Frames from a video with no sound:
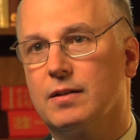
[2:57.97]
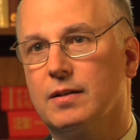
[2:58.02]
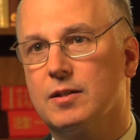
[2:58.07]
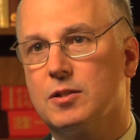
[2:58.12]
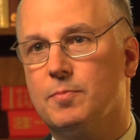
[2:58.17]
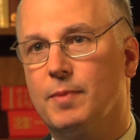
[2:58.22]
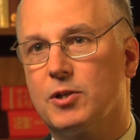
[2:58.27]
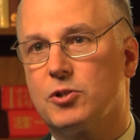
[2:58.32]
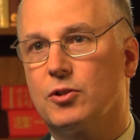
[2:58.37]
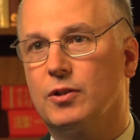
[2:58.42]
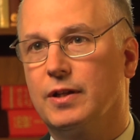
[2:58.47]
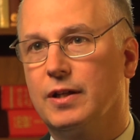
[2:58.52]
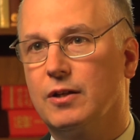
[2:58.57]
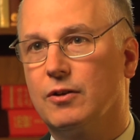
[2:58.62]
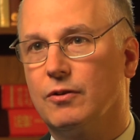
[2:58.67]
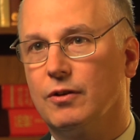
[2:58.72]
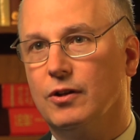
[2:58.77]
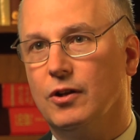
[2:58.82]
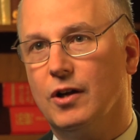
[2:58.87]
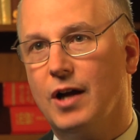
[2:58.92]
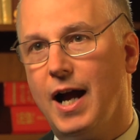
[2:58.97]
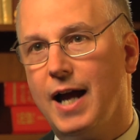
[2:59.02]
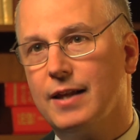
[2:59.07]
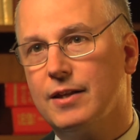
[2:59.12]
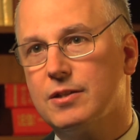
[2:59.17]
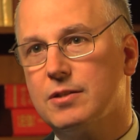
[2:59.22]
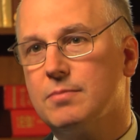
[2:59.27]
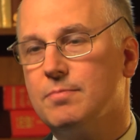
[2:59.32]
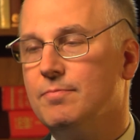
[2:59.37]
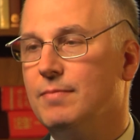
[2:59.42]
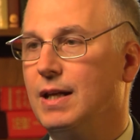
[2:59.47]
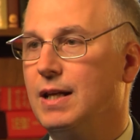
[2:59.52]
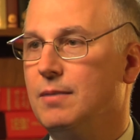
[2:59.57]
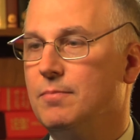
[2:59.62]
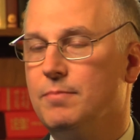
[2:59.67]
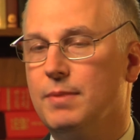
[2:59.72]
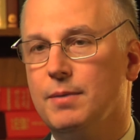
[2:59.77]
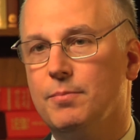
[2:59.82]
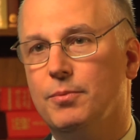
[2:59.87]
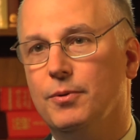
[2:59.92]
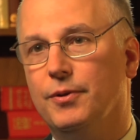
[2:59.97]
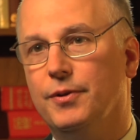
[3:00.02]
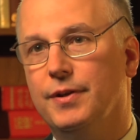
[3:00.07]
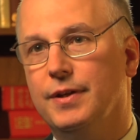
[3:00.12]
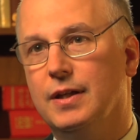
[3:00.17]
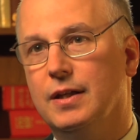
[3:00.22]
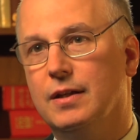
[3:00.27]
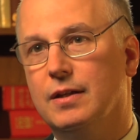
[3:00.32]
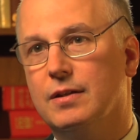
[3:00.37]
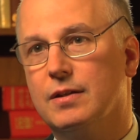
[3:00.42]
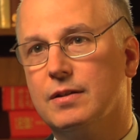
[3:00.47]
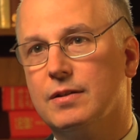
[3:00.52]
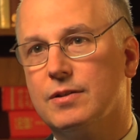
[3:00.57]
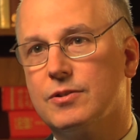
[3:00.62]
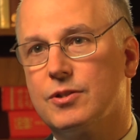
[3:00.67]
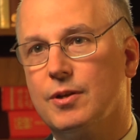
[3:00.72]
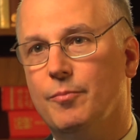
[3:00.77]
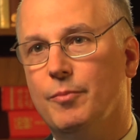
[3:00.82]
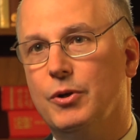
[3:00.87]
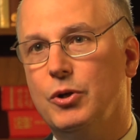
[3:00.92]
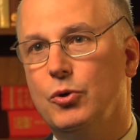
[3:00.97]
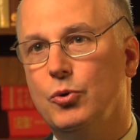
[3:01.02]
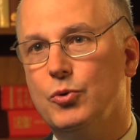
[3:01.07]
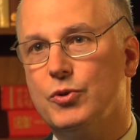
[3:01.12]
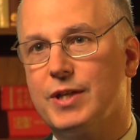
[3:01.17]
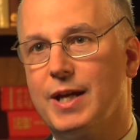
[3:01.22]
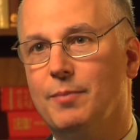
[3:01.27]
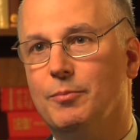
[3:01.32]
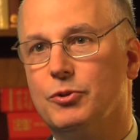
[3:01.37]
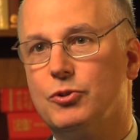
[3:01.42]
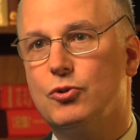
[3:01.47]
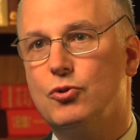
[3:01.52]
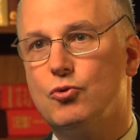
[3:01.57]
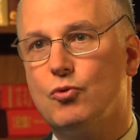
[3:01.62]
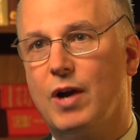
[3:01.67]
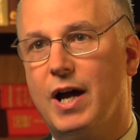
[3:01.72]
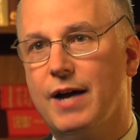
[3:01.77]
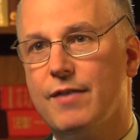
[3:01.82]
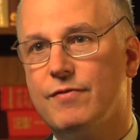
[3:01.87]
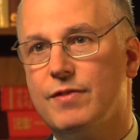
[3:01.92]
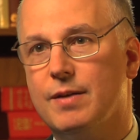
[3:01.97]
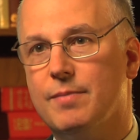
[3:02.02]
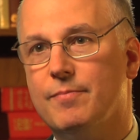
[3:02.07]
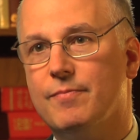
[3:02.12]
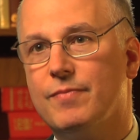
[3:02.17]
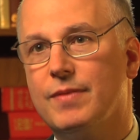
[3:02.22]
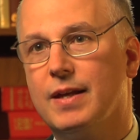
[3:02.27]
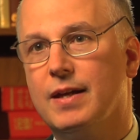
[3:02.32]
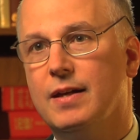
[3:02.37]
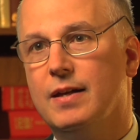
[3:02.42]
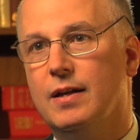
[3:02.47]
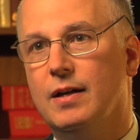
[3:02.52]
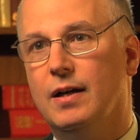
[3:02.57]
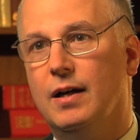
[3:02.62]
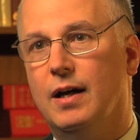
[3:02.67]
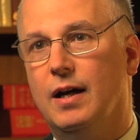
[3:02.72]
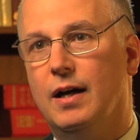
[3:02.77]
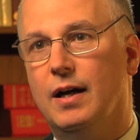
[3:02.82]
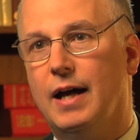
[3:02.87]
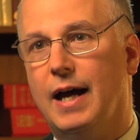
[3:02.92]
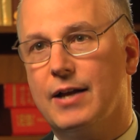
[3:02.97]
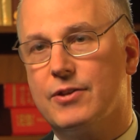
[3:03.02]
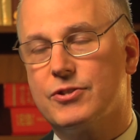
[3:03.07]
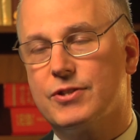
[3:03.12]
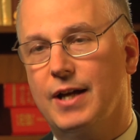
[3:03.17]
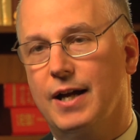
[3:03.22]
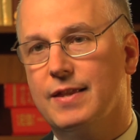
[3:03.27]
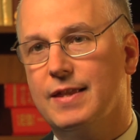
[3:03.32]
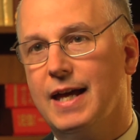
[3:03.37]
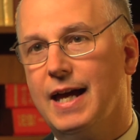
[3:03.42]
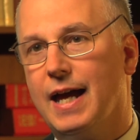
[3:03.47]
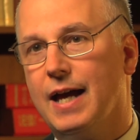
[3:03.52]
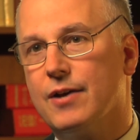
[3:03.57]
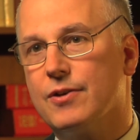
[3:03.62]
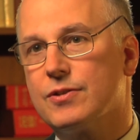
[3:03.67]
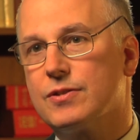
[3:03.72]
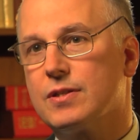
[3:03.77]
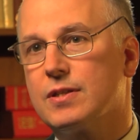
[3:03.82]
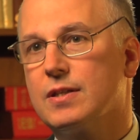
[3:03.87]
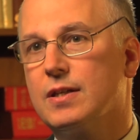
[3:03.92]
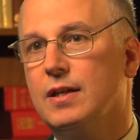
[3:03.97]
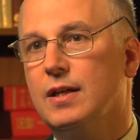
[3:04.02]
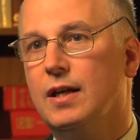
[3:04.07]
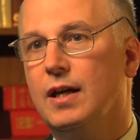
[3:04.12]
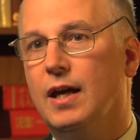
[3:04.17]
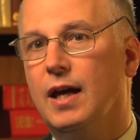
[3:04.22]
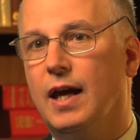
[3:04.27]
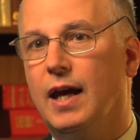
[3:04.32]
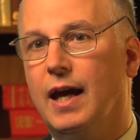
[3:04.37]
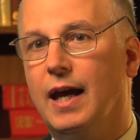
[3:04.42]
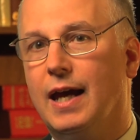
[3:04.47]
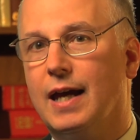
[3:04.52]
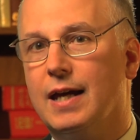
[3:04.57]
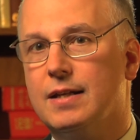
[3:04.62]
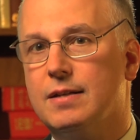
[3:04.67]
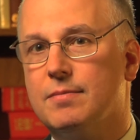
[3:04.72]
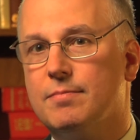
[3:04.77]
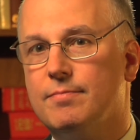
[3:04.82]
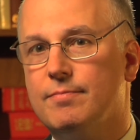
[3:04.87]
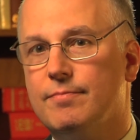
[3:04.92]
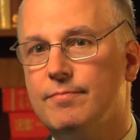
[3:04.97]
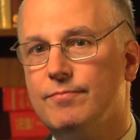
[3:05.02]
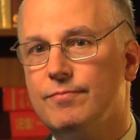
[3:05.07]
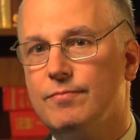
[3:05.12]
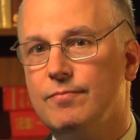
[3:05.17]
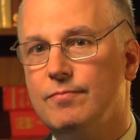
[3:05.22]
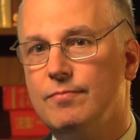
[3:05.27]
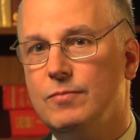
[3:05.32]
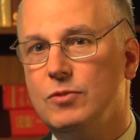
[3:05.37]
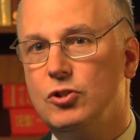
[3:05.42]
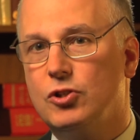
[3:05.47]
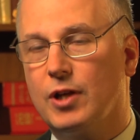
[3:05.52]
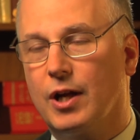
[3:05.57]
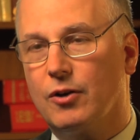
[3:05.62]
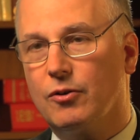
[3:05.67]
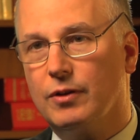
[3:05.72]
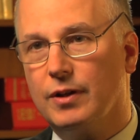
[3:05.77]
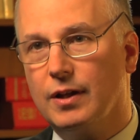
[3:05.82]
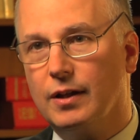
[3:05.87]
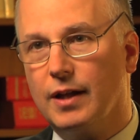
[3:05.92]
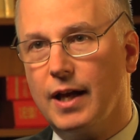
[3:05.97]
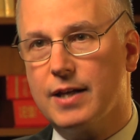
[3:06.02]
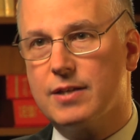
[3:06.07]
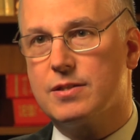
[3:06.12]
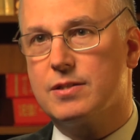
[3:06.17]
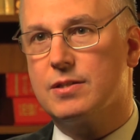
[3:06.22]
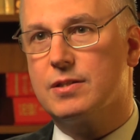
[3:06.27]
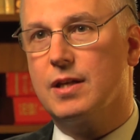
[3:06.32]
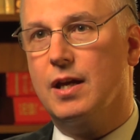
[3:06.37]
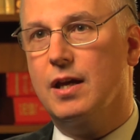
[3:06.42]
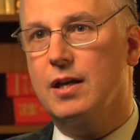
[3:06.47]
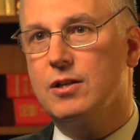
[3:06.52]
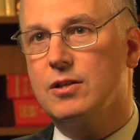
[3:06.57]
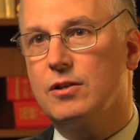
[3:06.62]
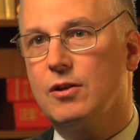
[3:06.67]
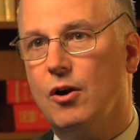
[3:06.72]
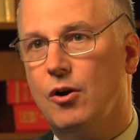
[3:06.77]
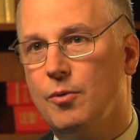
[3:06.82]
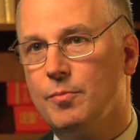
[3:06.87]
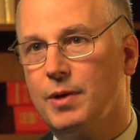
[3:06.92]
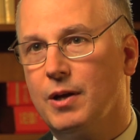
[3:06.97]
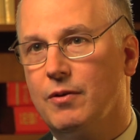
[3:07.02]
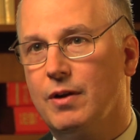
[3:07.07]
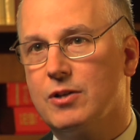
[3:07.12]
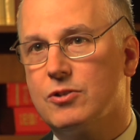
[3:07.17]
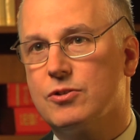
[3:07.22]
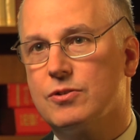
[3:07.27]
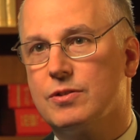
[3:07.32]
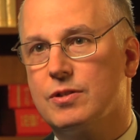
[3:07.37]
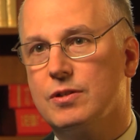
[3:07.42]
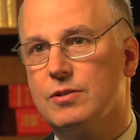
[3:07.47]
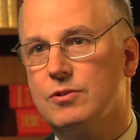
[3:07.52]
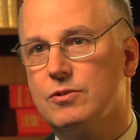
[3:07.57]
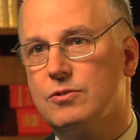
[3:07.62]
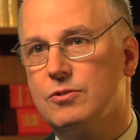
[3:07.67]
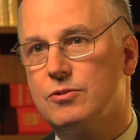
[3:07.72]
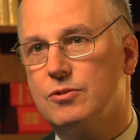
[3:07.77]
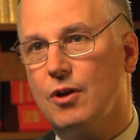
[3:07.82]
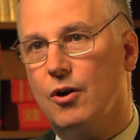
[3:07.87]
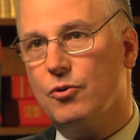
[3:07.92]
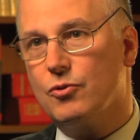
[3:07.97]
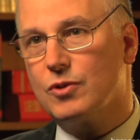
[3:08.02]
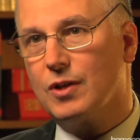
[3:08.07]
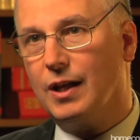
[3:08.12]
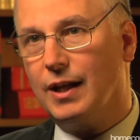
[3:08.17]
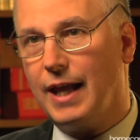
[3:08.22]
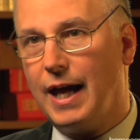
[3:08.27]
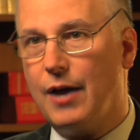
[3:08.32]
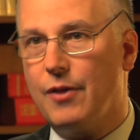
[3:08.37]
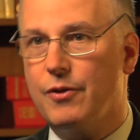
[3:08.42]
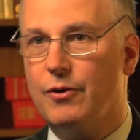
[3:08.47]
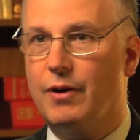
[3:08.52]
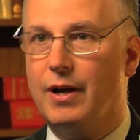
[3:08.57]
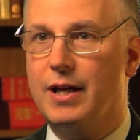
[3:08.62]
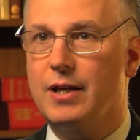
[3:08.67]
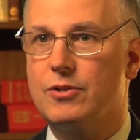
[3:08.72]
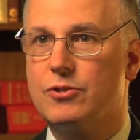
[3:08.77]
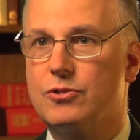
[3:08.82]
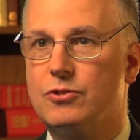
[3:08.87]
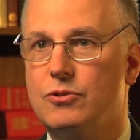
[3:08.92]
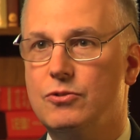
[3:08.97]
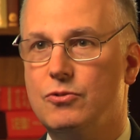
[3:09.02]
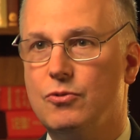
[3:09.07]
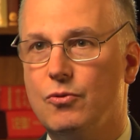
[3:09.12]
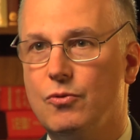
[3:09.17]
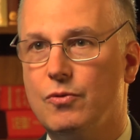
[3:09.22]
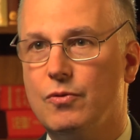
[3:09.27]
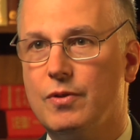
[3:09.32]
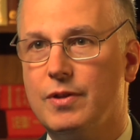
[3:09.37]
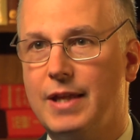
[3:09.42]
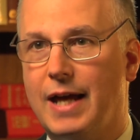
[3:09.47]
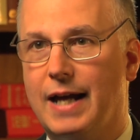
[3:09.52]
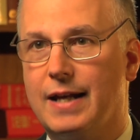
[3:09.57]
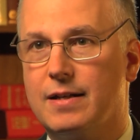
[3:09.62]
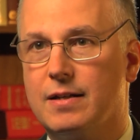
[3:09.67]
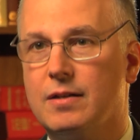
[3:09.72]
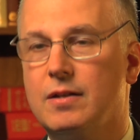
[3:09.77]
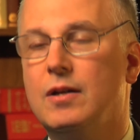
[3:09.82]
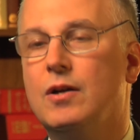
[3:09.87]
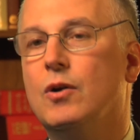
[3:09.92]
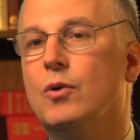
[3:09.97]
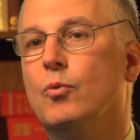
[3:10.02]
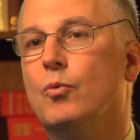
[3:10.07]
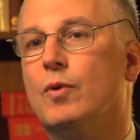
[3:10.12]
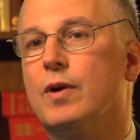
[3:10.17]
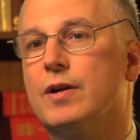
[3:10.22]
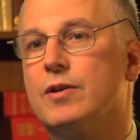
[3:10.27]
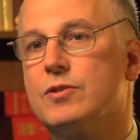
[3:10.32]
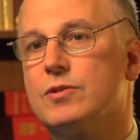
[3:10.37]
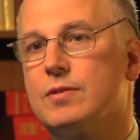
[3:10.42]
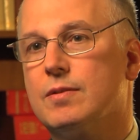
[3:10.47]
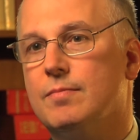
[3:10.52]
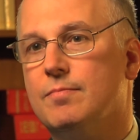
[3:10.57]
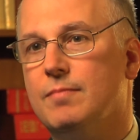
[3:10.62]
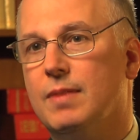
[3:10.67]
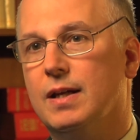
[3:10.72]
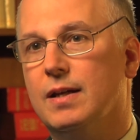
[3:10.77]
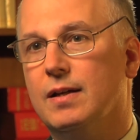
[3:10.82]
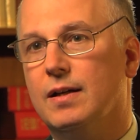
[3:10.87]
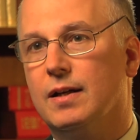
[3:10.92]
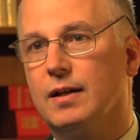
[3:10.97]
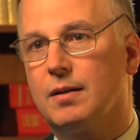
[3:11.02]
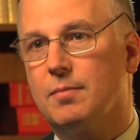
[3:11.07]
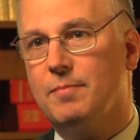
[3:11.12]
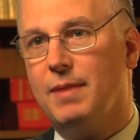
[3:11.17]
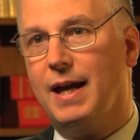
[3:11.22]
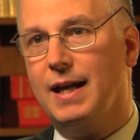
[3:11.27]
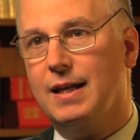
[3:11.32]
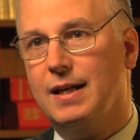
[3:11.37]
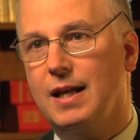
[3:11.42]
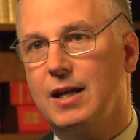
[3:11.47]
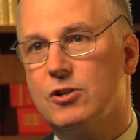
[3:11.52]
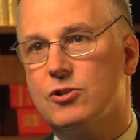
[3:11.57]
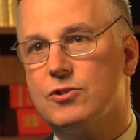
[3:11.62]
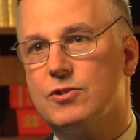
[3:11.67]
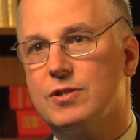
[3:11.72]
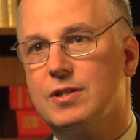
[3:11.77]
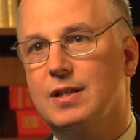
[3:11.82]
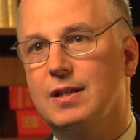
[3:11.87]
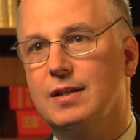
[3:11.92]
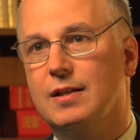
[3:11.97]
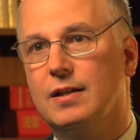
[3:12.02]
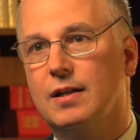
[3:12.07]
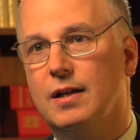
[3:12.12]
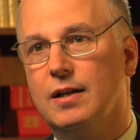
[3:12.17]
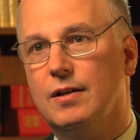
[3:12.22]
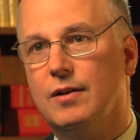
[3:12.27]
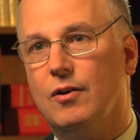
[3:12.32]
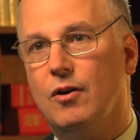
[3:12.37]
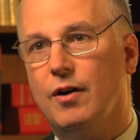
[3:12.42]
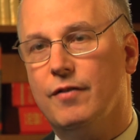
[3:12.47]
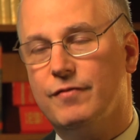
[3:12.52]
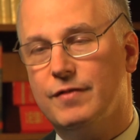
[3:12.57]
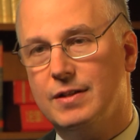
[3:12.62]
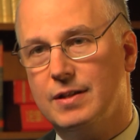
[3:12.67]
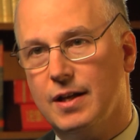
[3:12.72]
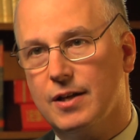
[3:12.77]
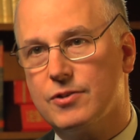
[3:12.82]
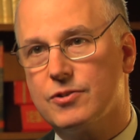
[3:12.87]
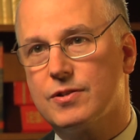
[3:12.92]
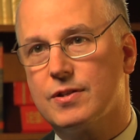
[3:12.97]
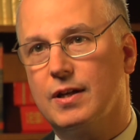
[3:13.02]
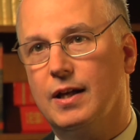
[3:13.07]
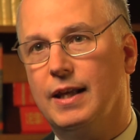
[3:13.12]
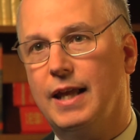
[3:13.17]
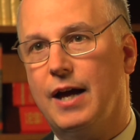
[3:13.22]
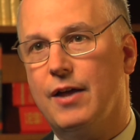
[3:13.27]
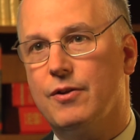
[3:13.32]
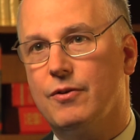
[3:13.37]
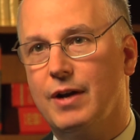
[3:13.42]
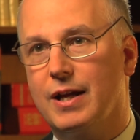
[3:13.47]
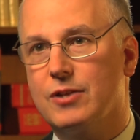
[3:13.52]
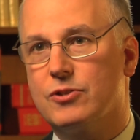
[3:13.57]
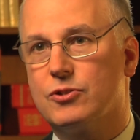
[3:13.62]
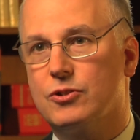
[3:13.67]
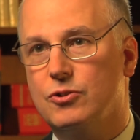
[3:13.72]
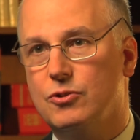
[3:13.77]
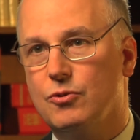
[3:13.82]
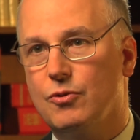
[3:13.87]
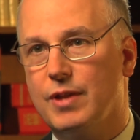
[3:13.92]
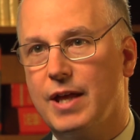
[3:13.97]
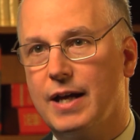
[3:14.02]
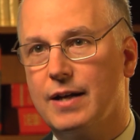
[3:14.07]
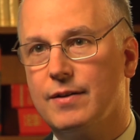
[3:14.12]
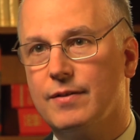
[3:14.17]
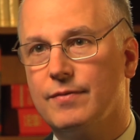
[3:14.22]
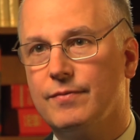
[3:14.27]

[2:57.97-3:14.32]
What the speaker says: Especially here on Long Island, many people need someone who's able drive them outside the house, and generally licensed home care agencies don't allow their aides to do that, whereas a companion agency often does allow their aides to do that.